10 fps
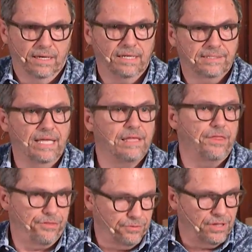And he said
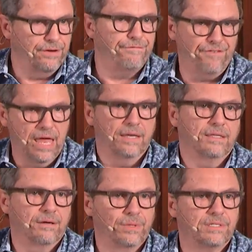that through the
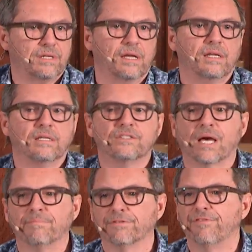event that we studied in
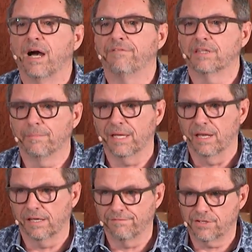chapter 5 at the
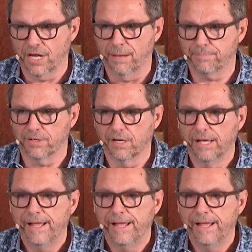beginning of the chapter.